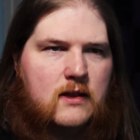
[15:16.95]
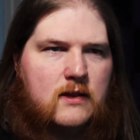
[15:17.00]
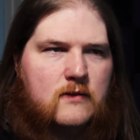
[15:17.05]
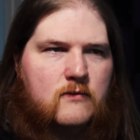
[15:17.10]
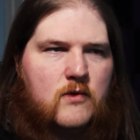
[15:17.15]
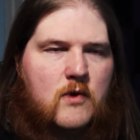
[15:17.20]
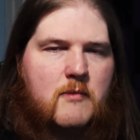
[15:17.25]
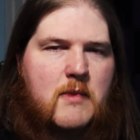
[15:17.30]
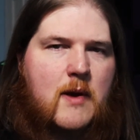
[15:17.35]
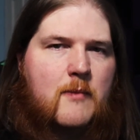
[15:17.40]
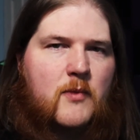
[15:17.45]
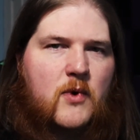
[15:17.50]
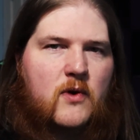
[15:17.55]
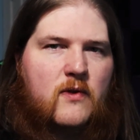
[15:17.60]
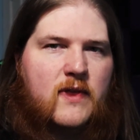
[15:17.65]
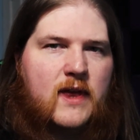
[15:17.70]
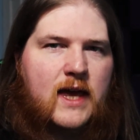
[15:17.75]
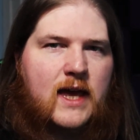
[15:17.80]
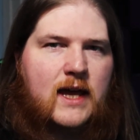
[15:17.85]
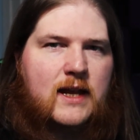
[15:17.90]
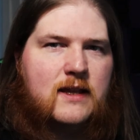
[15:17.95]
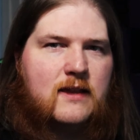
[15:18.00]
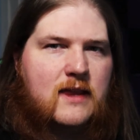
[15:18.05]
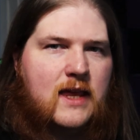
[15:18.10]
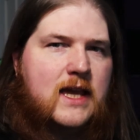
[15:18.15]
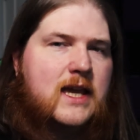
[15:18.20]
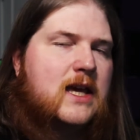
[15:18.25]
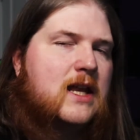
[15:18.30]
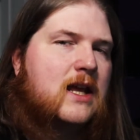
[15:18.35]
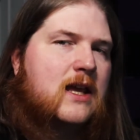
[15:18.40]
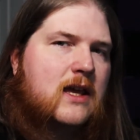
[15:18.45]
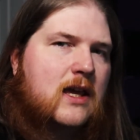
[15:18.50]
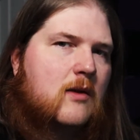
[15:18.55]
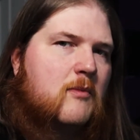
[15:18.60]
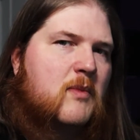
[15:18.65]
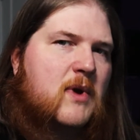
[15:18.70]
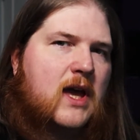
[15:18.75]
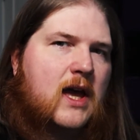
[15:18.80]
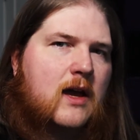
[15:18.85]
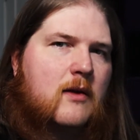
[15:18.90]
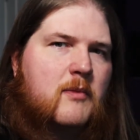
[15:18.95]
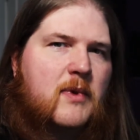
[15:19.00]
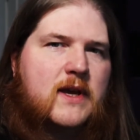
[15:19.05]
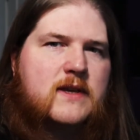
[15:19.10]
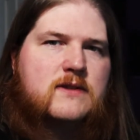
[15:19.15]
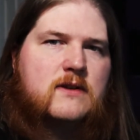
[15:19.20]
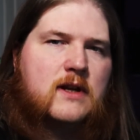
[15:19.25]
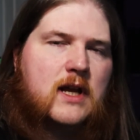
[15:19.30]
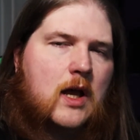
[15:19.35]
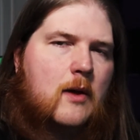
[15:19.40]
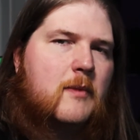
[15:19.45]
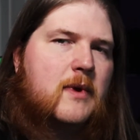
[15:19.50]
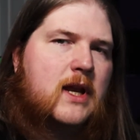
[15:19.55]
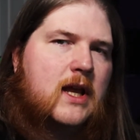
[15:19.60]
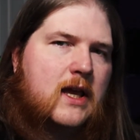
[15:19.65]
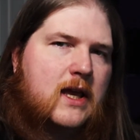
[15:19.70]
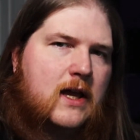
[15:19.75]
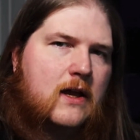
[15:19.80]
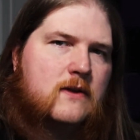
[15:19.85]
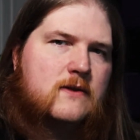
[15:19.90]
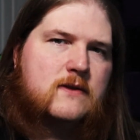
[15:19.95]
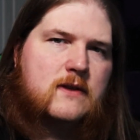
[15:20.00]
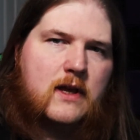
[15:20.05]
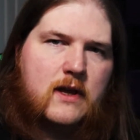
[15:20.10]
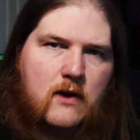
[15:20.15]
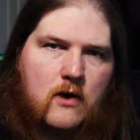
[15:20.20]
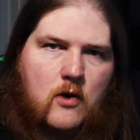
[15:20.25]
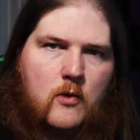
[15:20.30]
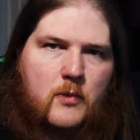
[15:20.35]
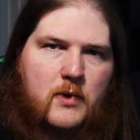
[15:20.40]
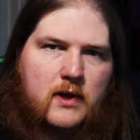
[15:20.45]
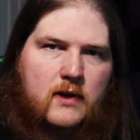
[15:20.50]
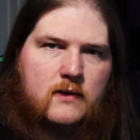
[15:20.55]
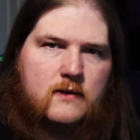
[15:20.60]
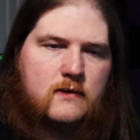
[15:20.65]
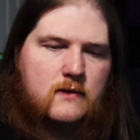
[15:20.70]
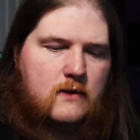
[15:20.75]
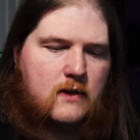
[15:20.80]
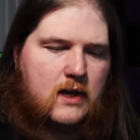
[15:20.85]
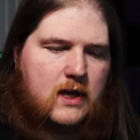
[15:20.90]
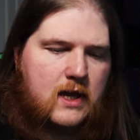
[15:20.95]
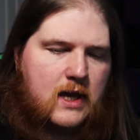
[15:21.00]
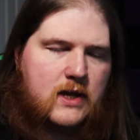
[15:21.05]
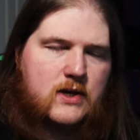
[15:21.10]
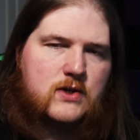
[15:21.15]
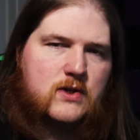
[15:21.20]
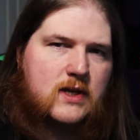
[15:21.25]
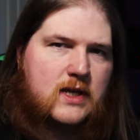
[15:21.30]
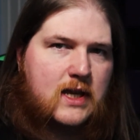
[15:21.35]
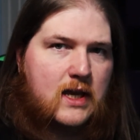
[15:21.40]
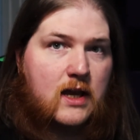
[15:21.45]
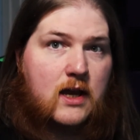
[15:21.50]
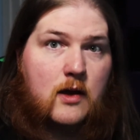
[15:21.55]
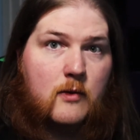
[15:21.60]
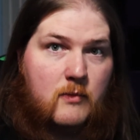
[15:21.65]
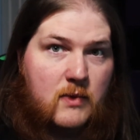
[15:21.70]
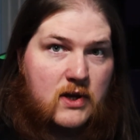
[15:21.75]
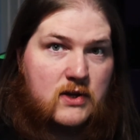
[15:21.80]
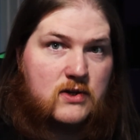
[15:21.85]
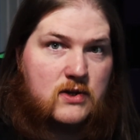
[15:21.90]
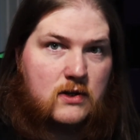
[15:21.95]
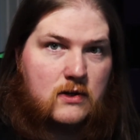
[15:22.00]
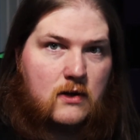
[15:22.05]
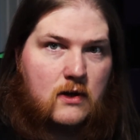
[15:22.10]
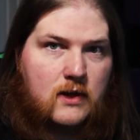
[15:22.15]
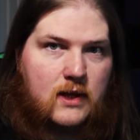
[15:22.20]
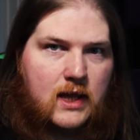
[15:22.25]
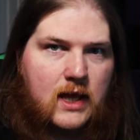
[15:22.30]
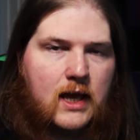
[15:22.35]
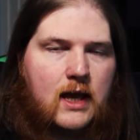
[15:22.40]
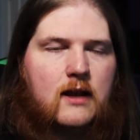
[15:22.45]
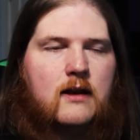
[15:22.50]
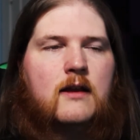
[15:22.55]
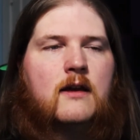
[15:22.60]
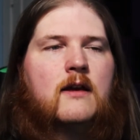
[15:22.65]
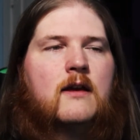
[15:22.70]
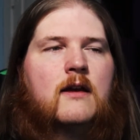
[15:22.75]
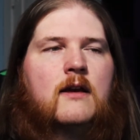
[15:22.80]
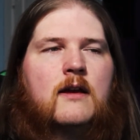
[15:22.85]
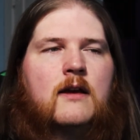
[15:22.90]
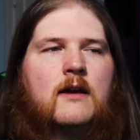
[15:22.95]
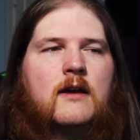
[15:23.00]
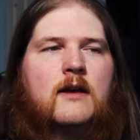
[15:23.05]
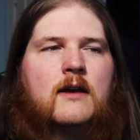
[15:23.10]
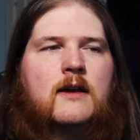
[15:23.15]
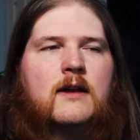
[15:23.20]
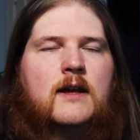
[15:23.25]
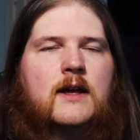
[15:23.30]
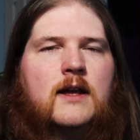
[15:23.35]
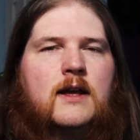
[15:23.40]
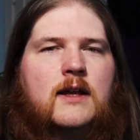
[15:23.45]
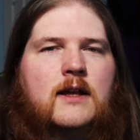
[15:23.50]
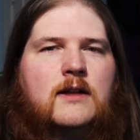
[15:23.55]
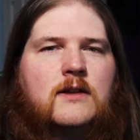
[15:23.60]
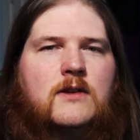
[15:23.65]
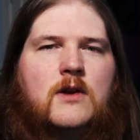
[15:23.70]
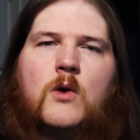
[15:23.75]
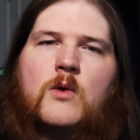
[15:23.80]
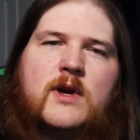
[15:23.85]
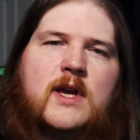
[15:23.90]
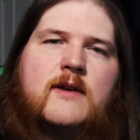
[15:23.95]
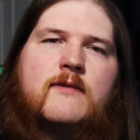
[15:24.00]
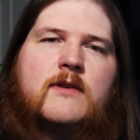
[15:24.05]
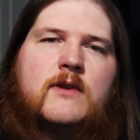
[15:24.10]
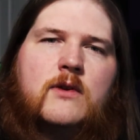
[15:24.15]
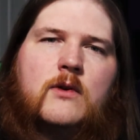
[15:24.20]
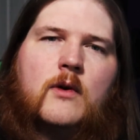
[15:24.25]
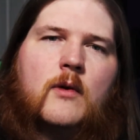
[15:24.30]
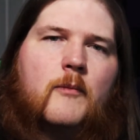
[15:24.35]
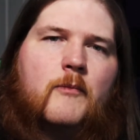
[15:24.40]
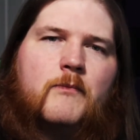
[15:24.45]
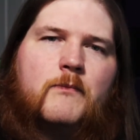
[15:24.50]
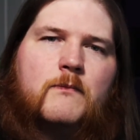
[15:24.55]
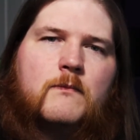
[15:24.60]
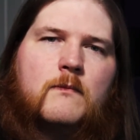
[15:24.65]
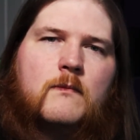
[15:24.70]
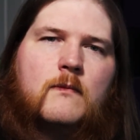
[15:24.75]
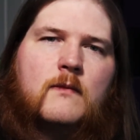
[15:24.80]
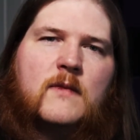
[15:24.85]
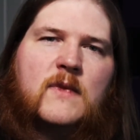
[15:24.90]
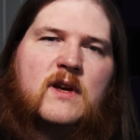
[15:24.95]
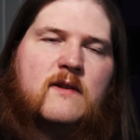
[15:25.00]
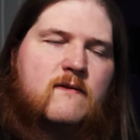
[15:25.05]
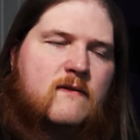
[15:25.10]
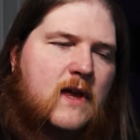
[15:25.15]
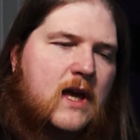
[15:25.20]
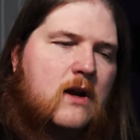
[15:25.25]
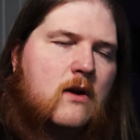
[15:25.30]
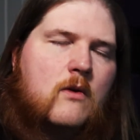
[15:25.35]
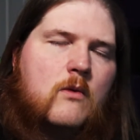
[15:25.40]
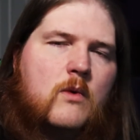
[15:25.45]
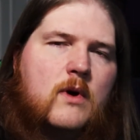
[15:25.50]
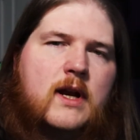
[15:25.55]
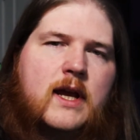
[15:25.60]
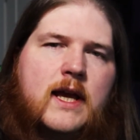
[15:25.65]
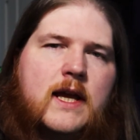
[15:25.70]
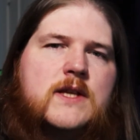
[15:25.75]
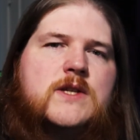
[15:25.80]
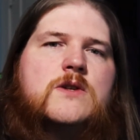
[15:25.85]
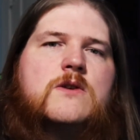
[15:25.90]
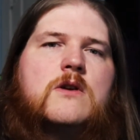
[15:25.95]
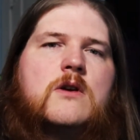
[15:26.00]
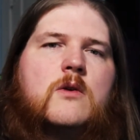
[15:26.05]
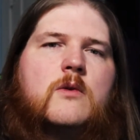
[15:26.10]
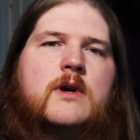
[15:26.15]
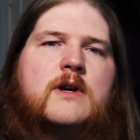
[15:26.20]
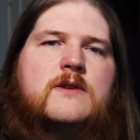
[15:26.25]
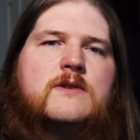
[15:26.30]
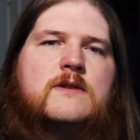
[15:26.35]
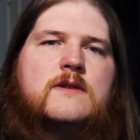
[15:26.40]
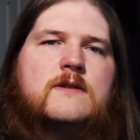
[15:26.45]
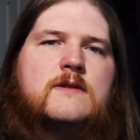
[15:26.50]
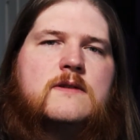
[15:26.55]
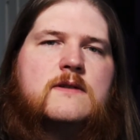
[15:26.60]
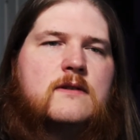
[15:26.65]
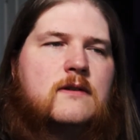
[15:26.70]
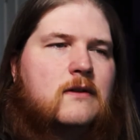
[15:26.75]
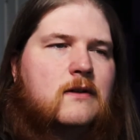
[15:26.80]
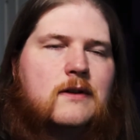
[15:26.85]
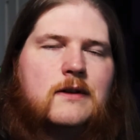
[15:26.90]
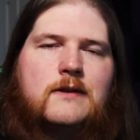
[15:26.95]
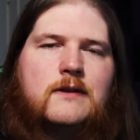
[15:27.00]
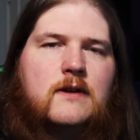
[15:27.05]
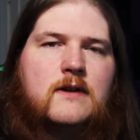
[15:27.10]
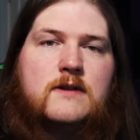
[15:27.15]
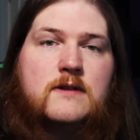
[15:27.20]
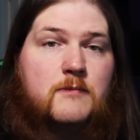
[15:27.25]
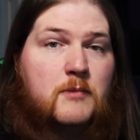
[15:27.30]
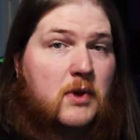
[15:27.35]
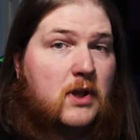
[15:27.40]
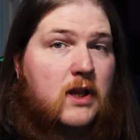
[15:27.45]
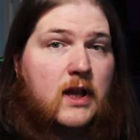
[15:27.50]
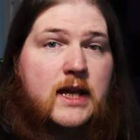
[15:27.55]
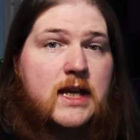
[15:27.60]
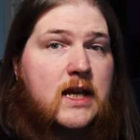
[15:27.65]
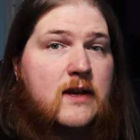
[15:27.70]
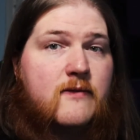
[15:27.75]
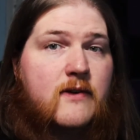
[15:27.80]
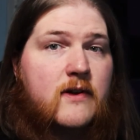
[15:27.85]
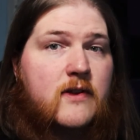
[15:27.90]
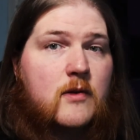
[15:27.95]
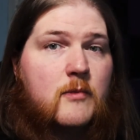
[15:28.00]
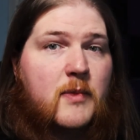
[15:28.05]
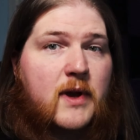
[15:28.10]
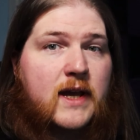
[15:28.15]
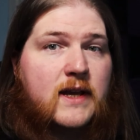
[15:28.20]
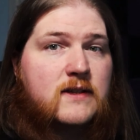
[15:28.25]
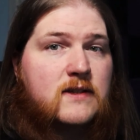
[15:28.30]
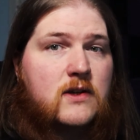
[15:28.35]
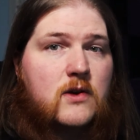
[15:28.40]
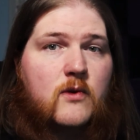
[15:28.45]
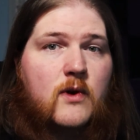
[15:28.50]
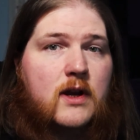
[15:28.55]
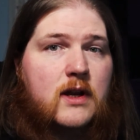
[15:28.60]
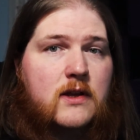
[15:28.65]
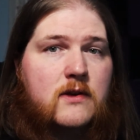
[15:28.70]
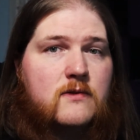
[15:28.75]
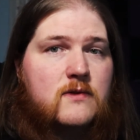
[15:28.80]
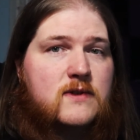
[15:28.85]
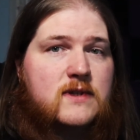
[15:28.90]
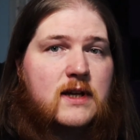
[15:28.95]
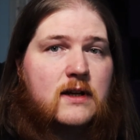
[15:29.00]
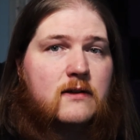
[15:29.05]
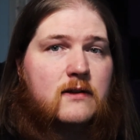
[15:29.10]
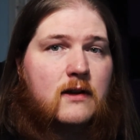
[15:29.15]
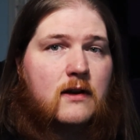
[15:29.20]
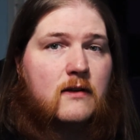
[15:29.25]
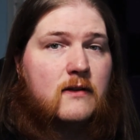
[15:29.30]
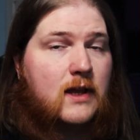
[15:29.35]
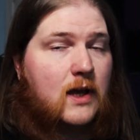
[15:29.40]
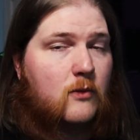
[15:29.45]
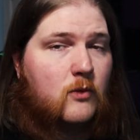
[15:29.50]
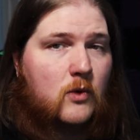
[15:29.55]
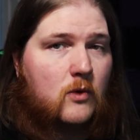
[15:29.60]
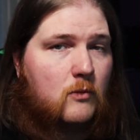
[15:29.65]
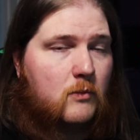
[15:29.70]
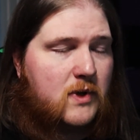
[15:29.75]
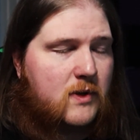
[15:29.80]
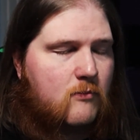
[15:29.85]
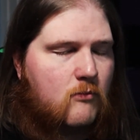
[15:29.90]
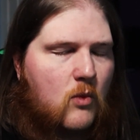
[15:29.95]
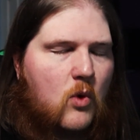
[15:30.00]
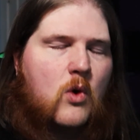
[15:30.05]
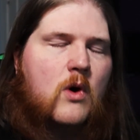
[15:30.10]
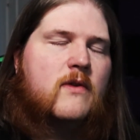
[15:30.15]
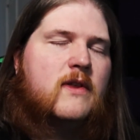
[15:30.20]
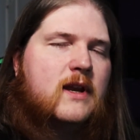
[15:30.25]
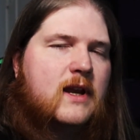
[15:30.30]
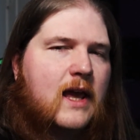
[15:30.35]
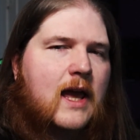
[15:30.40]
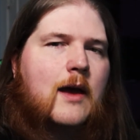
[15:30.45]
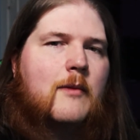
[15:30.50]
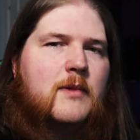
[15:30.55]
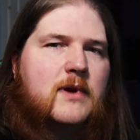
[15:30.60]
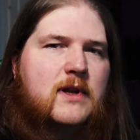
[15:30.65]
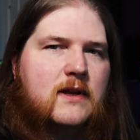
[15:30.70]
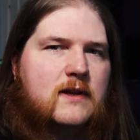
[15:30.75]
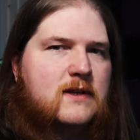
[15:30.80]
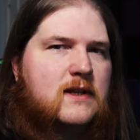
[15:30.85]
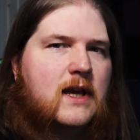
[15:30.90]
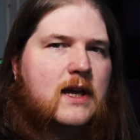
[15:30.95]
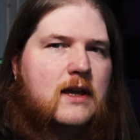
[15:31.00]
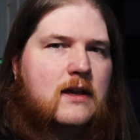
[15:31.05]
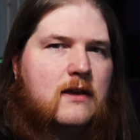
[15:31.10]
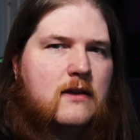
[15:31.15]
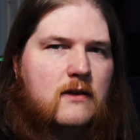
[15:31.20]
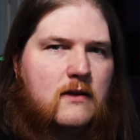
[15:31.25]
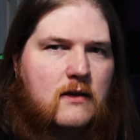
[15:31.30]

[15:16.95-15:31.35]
remember that they get a kickback based on how many accounts they open. They actually get commission on that. Don't give it to them. If they don't want to answer your questions, there's plenty of other banks and credit unions out there that will be more than happy to take